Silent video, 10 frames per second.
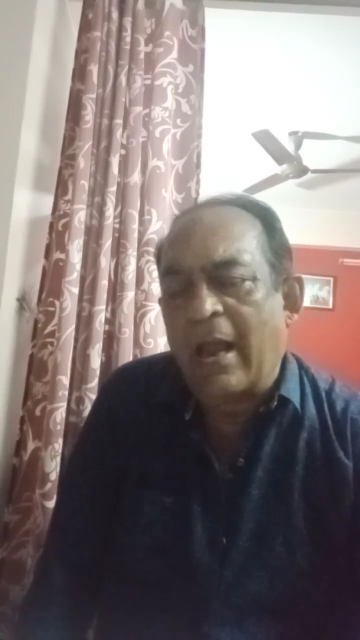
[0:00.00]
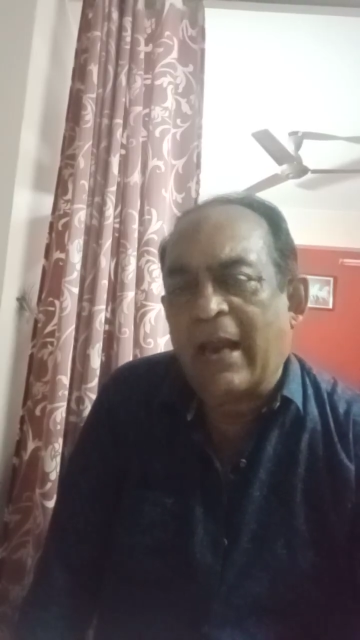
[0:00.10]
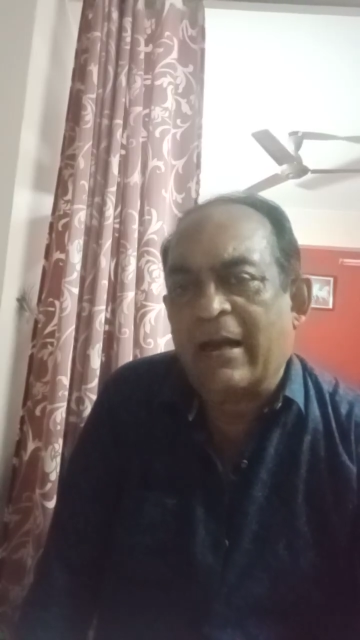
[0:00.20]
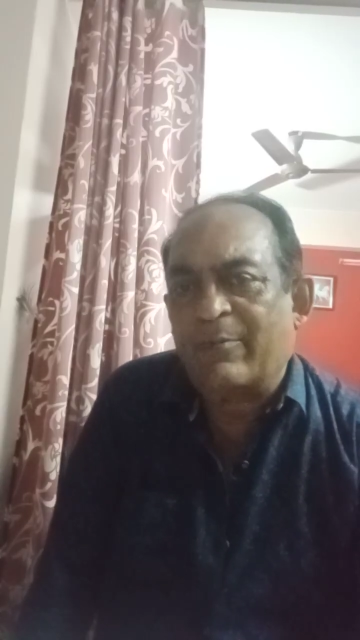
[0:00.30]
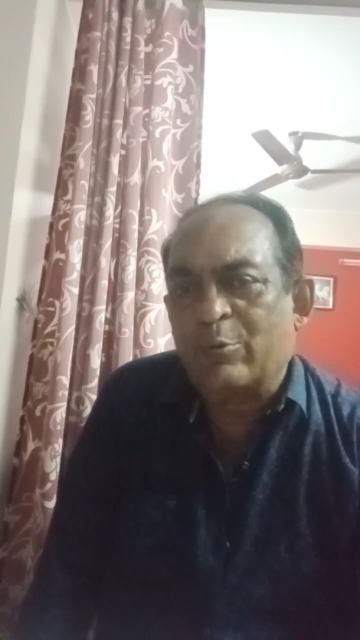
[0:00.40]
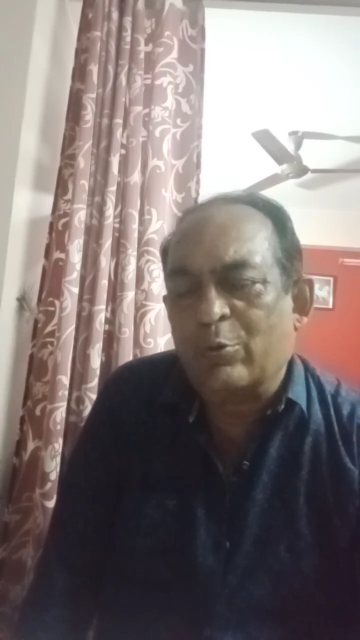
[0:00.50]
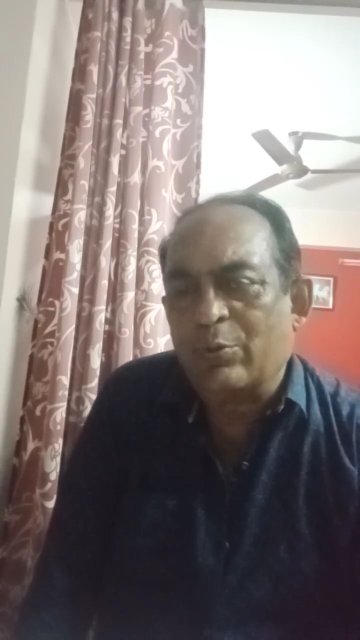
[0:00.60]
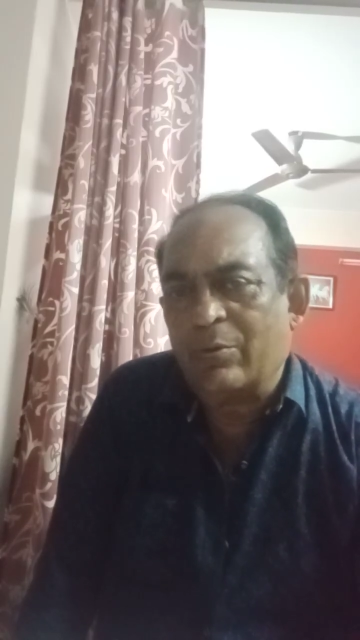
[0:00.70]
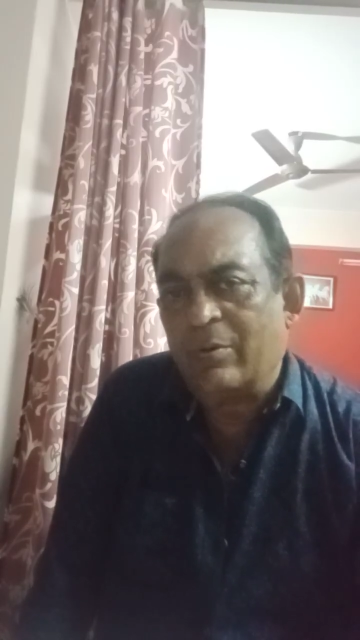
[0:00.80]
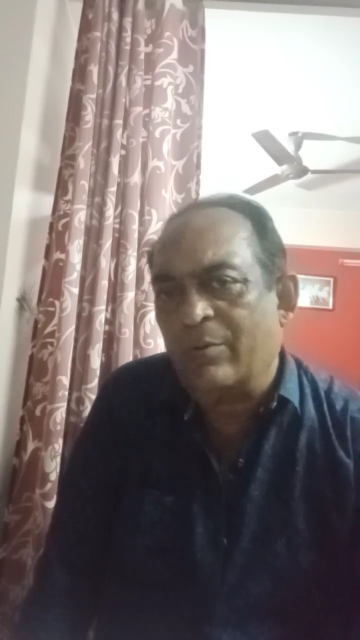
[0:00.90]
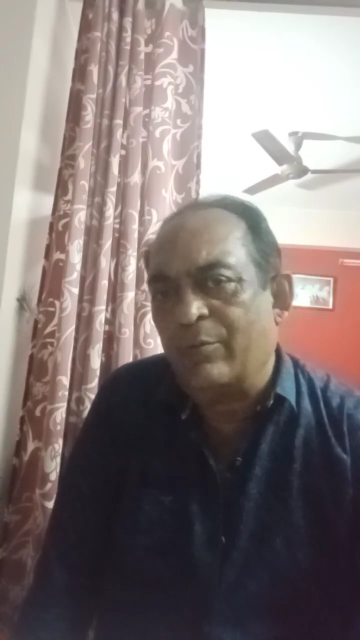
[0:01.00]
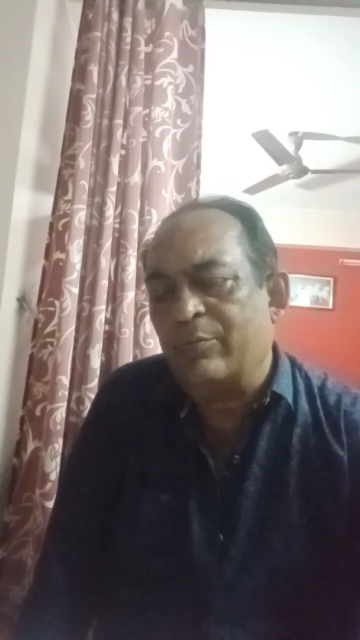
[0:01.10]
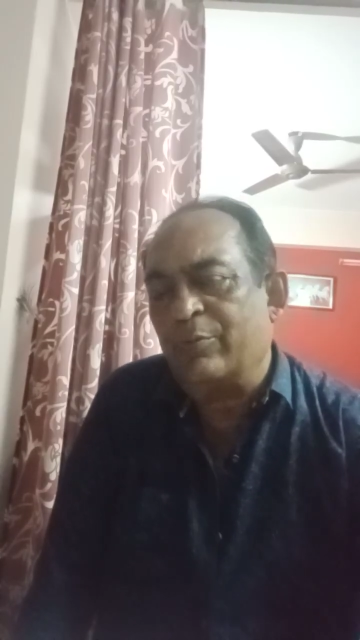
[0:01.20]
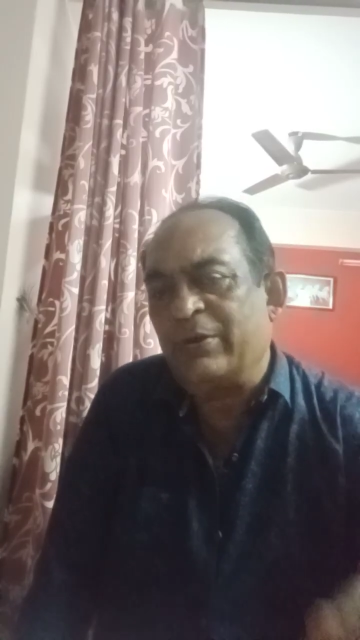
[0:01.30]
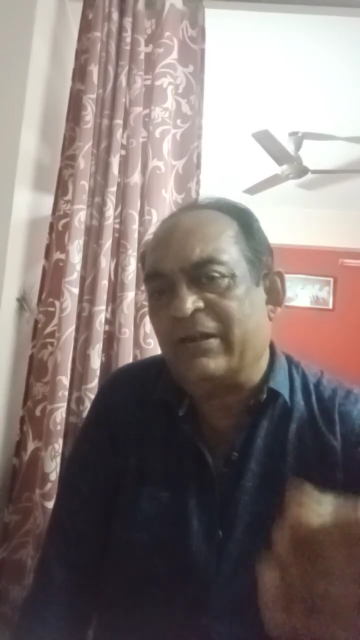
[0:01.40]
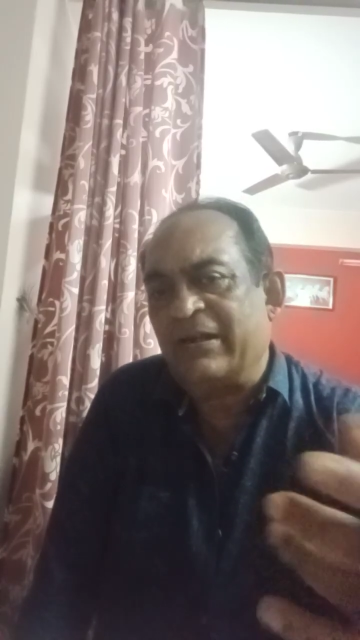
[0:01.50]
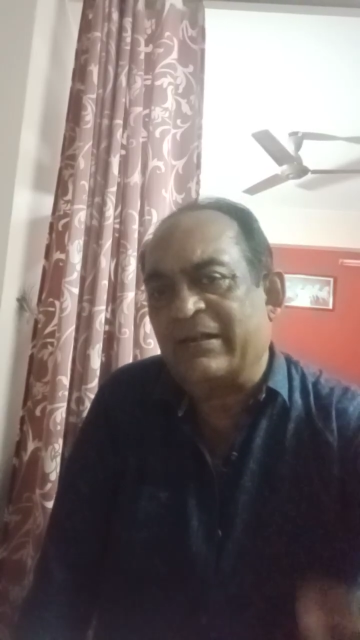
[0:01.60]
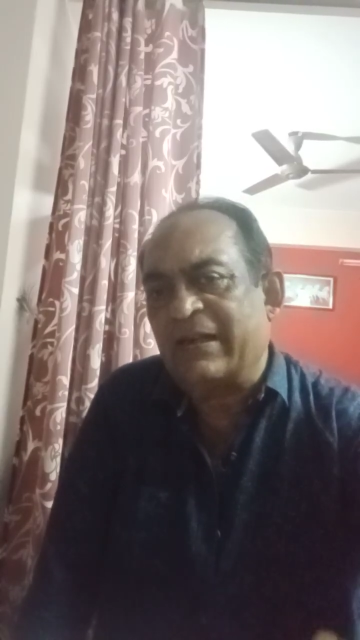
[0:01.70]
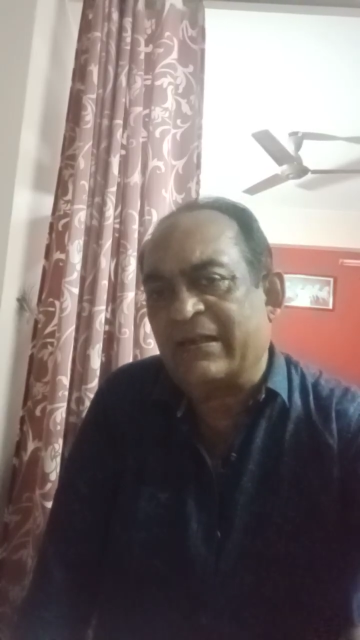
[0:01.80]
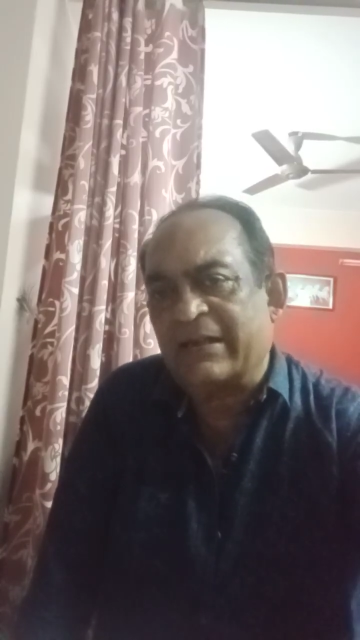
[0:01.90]
and up to which
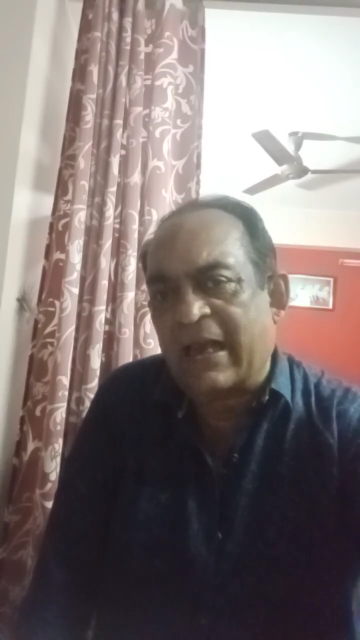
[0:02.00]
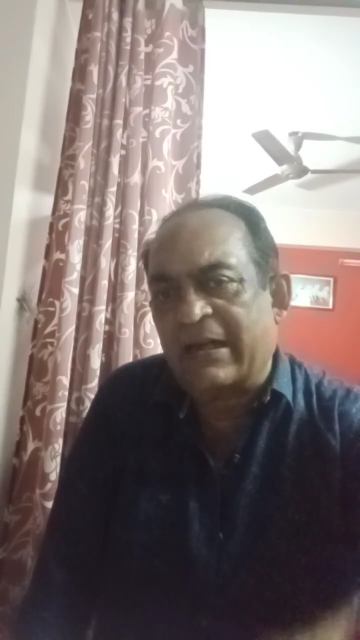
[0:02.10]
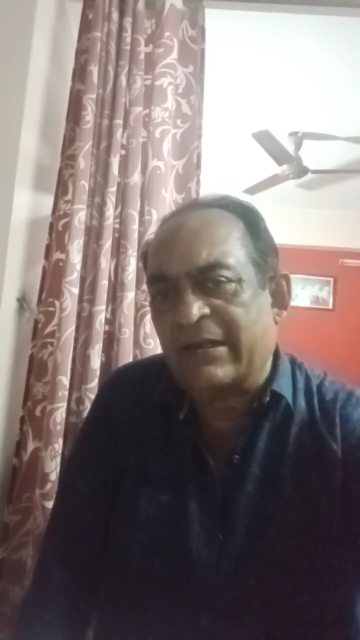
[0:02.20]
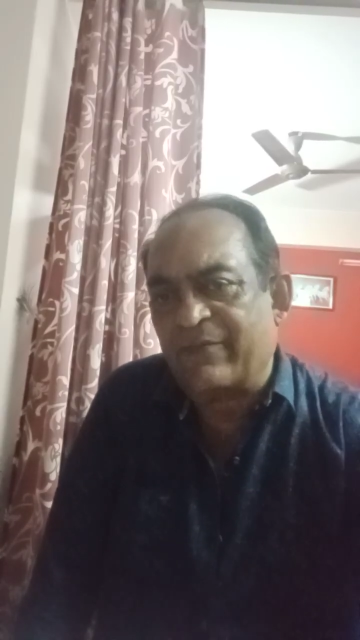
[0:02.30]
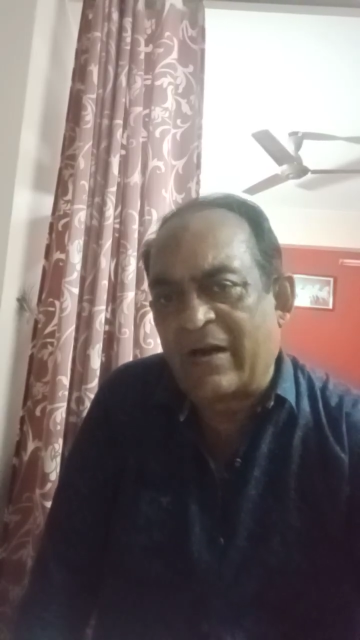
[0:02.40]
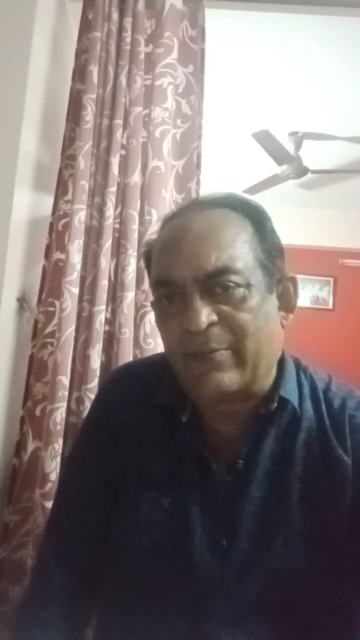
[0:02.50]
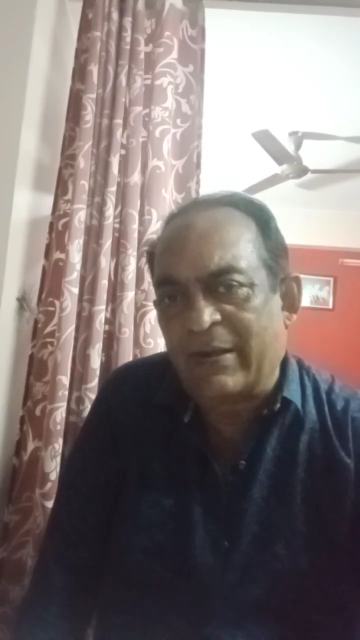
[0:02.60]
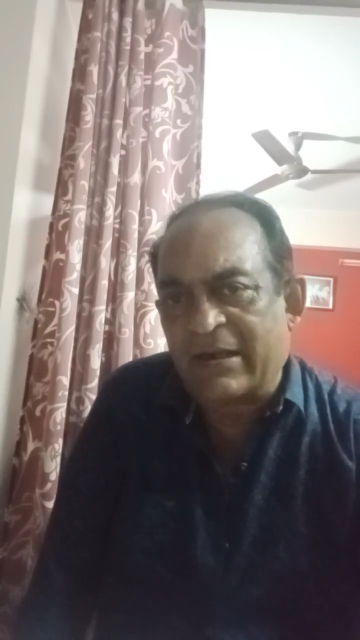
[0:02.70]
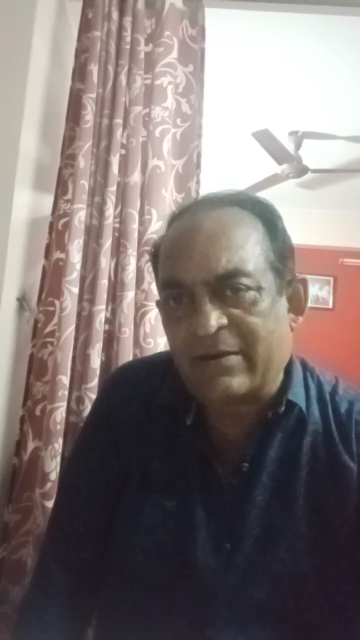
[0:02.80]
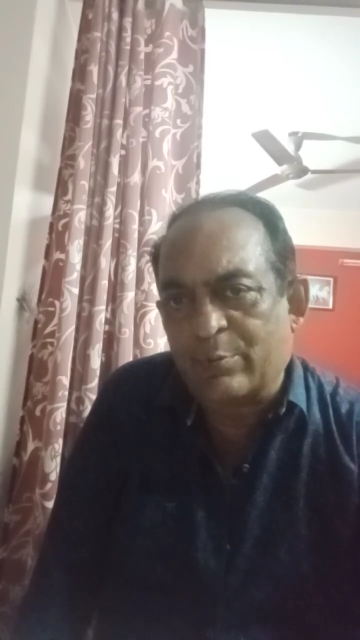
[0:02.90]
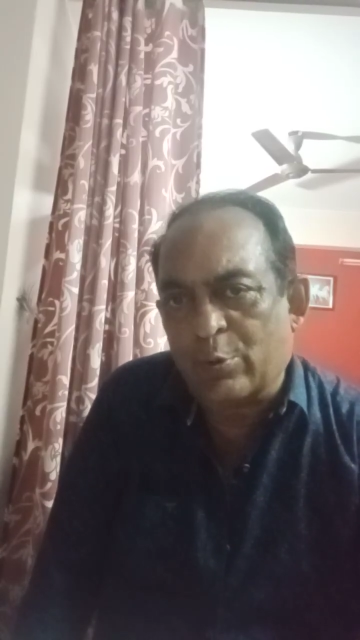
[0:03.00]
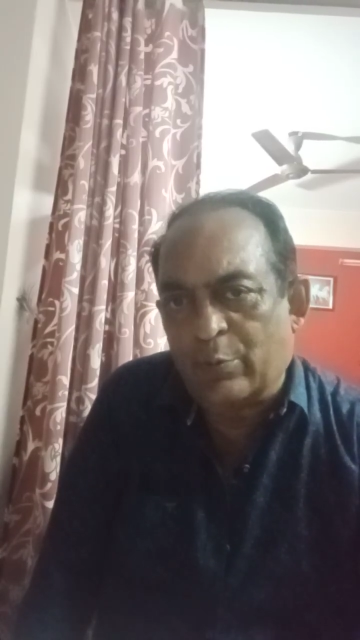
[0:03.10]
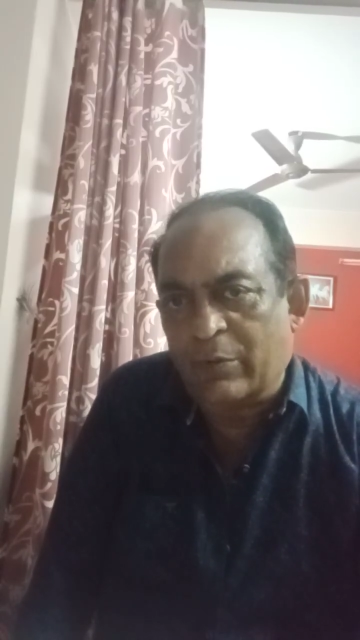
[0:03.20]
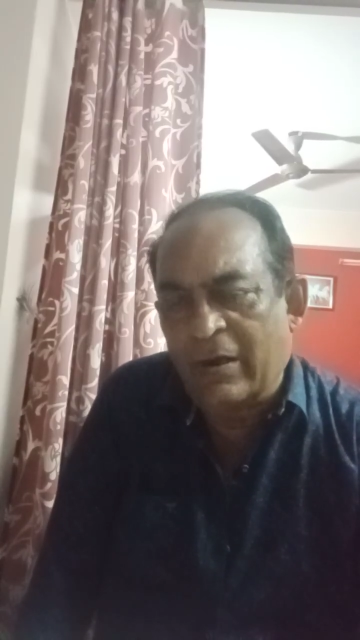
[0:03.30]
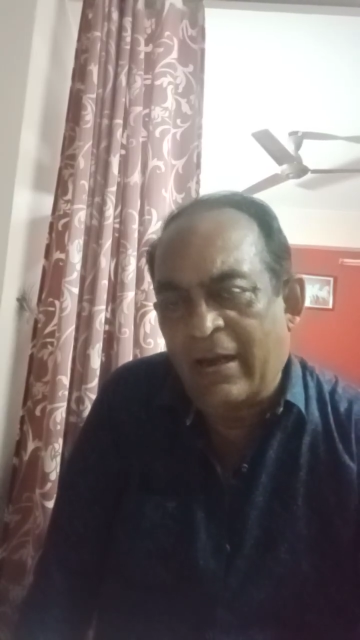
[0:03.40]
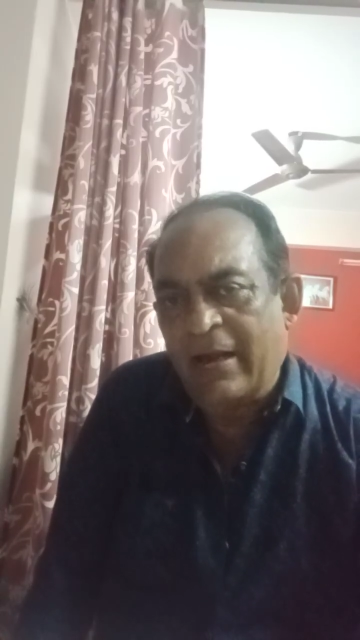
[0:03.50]
distance the another fragment has moved.